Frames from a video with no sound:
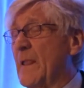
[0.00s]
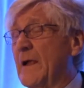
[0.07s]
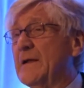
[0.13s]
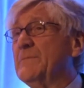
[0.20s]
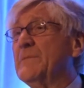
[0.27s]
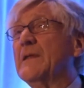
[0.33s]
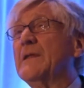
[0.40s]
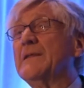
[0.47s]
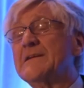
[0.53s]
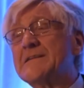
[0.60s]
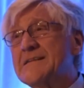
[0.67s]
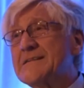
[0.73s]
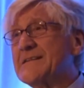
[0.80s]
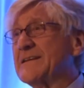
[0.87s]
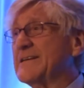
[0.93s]
And
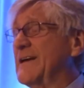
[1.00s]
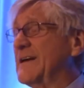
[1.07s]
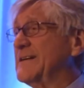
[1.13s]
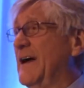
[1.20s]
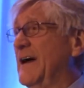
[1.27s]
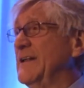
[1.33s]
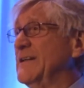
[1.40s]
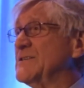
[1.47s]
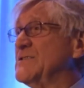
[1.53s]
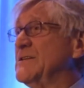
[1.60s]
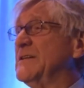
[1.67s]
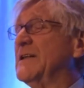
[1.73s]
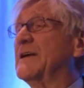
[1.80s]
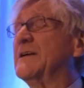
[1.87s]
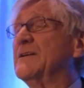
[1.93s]
this is a
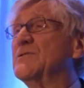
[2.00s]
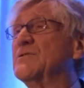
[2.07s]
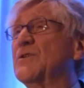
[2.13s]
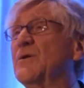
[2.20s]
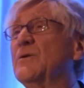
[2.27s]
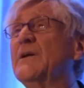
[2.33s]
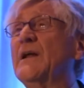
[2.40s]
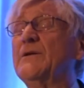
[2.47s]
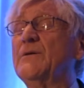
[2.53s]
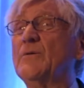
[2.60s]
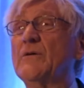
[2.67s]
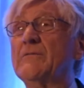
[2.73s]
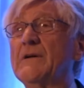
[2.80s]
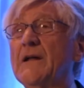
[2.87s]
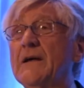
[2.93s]
technology that can turn on
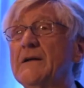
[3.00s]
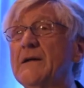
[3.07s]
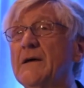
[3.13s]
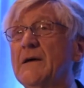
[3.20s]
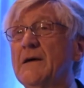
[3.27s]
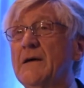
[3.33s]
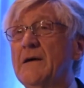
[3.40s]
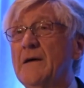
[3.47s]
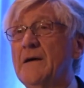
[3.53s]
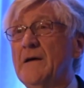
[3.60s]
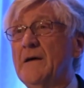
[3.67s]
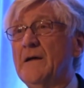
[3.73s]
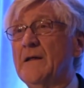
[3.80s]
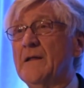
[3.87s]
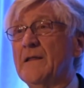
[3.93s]
you overnight,
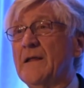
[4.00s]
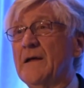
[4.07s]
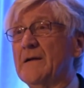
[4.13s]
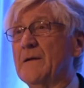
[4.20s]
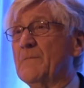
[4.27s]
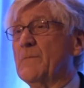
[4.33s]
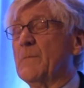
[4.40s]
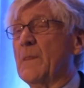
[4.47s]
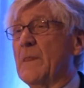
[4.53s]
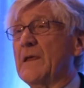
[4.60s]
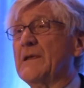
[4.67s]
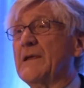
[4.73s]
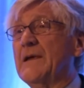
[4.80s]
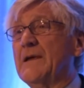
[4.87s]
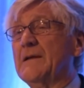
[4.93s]
that
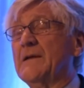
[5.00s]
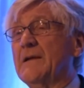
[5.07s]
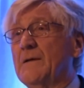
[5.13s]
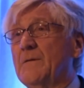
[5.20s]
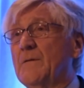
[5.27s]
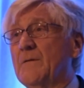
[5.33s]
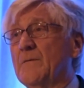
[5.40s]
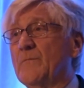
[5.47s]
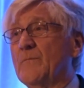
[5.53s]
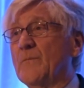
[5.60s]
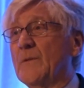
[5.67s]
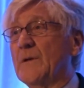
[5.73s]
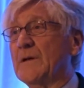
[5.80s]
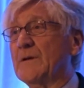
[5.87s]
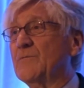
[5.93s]
it can,
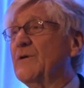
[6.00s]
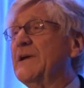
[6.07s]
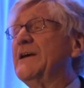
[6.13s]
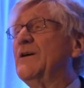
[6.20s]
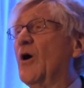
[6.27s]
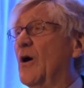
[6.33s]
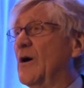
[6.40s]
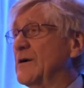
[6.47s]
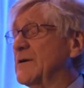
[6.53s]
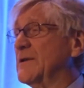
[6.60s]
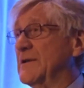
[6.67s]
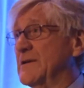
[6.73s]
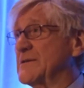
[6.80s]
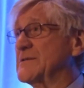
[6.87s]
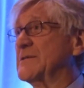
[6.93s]

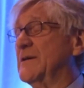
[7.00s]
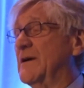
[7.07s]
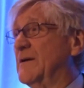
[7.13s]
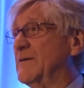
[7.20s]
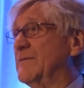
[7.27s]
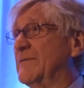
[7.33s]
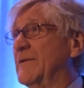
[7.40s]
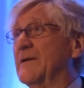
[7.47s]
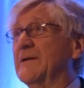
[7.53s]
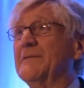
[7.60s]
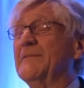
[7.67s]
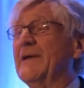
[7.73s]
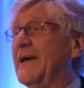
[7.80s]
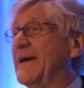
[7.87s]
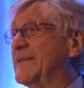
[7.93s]
regardless of
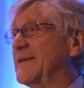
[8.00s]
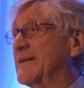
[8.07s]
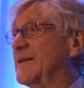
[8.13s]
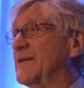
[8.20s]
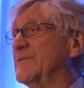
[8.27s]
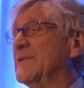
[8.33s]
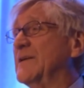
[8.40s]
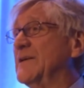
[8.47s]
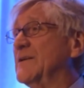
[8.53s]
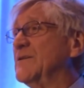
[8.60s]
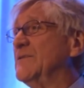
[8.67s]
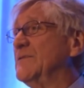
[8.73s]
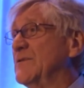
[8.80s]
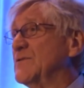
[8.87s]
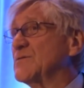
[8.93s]
the ethic of the
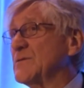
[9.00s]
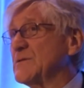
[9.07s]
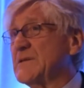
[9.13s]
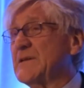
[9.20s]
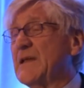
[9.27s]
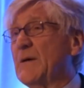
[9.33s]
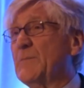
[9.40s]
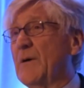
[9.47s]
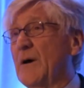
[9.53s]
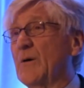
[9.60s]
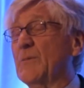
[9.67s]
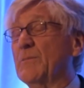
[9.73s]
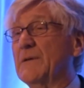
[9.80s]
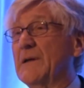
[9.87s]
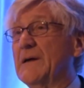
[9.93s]
individuals in that
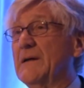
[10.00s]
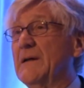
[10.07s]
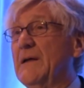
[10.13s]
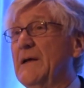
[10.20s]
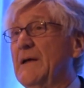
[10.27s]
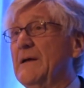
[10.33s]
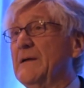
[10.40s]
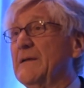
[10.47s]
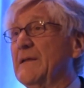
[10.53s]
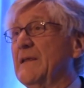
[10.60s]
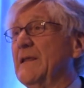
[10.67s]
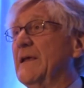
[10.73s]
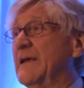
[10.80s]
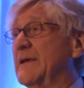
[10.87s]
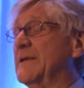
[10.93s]
power plant,
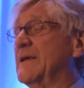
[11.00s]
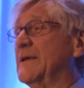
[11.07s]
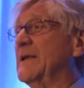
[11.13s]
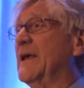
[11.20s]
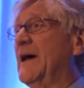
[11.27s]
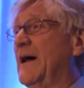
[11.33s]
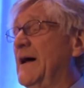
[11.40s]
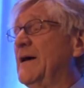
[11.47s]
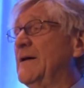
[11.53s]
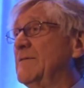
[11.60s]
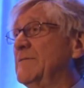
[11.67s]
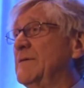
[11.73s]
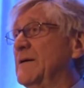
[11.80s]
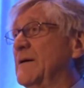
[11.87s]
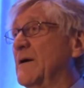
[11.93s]
it can
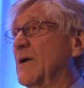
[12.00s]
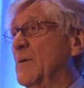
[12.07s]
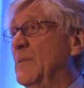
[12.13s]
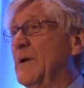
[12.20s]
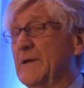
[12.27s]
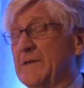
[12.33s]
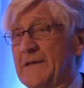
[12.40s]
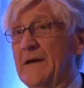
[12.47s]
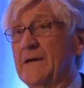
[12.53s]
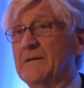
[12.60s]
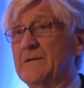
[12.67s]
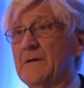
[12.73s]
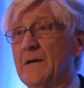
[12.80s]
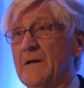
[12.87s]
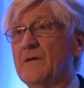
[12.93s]
have a
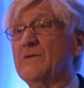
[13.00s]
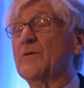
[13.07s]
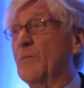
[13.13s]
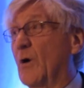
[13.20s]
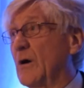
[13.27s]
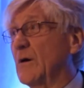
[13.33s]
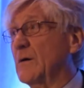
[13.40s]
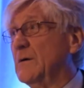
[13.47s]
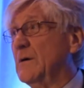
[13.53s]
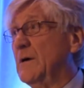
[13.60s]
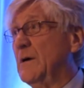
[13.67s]
meltdown tomorrow.